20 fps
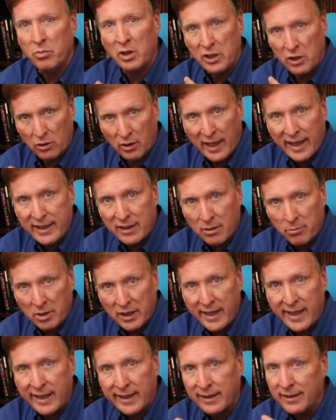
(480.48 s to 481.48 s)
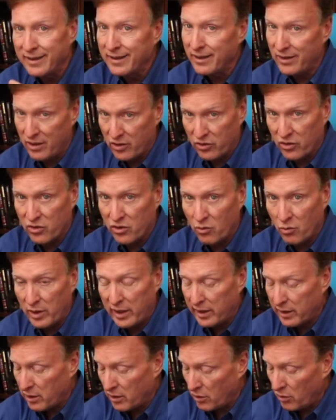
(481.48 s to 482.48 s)
but you like the black, this is the way
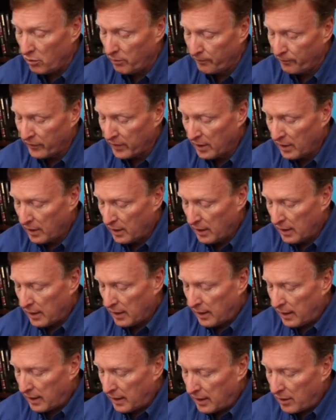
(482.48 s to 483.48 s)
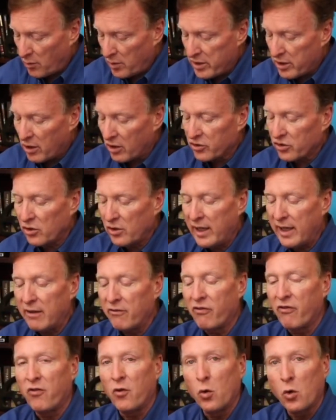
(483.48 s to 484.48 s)
to go. We also
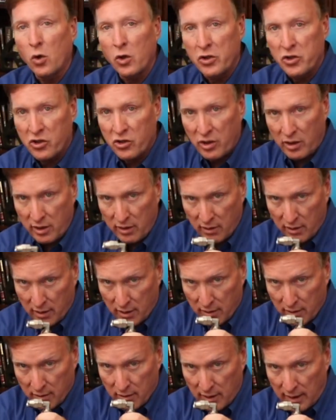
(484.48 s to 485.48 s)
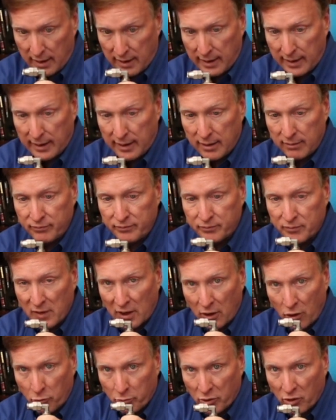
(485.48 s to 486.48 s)
have forged
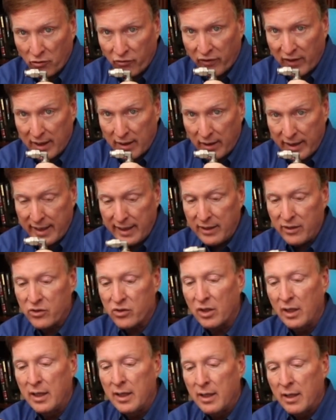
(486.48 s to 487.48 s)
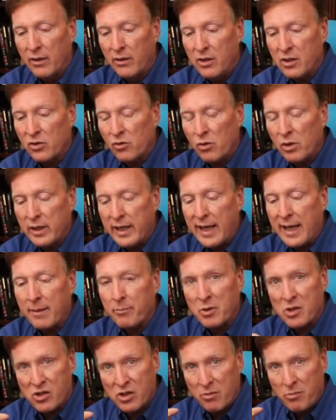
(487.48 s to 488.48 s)
low profile ends. This one
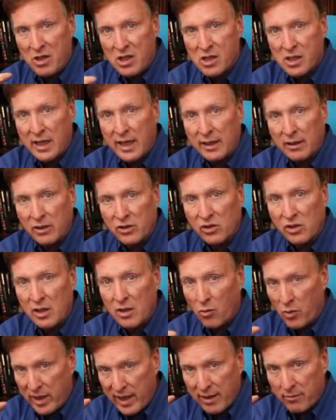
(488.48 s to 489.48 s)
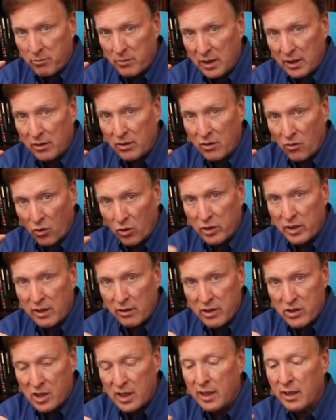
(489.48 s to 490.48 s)
happens to be stainless steel. We have them in
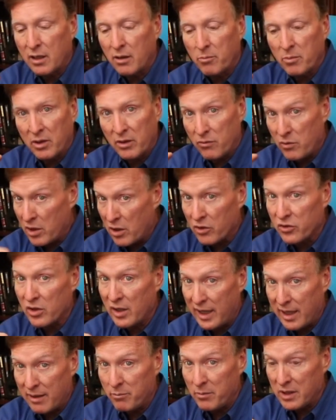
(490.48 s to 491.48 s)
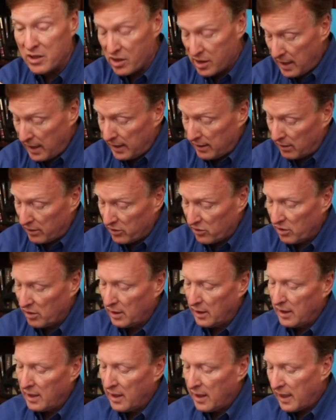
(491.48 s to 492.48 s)
ordinary zinc, but we also have them in stainless.
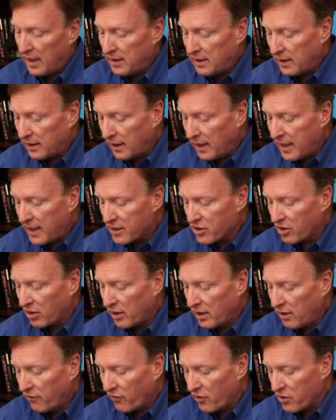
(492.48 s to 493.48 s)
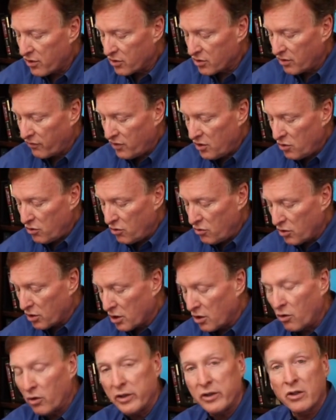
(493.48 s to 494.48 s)
And then lastly, for those of you who are
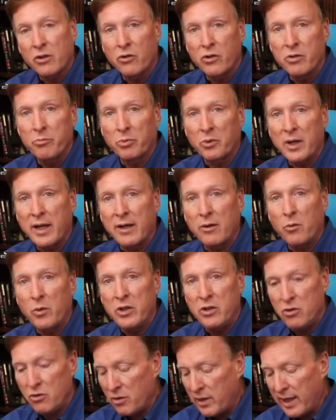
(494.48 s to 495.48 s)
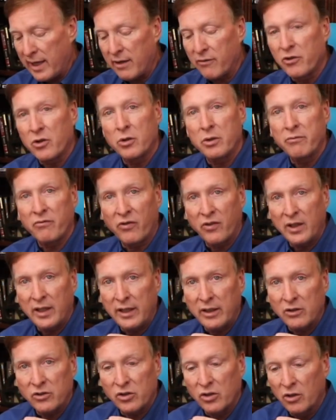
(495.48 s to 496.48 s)
going the crimp route, we do have crimp
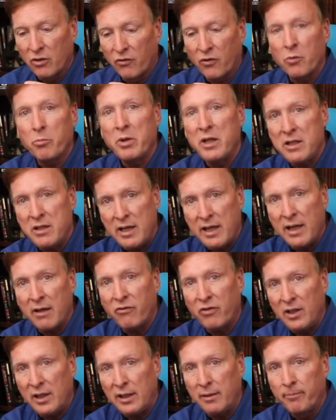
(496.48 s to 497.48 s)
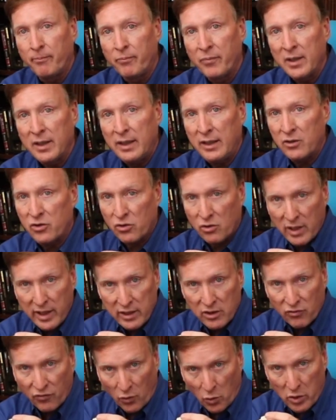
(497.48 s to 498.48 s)
fittings for PTFE in
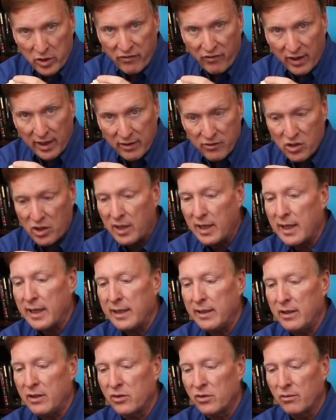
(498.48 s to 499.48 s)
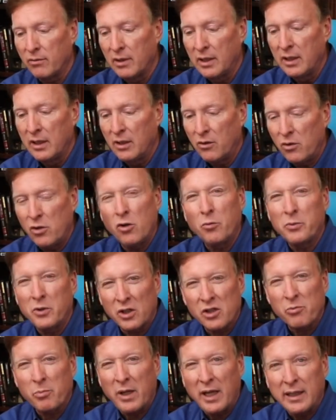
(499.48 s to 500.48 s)
straights, 45s, and 90s. We hope to
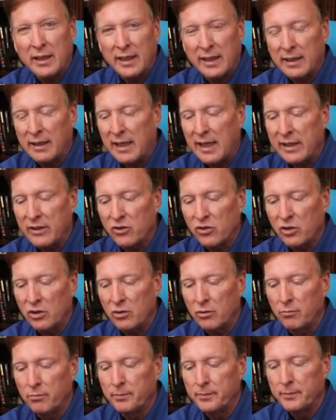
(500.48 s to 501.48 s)
expand that line soon.